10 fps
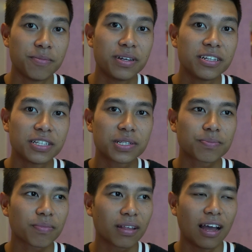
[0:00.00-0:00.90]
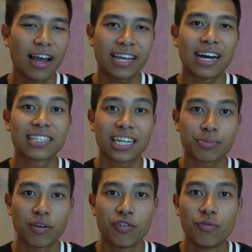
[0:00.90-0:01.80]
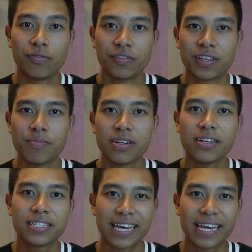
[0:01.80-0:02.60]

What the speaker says: minutes, I can't touch my phone for 50 minutes.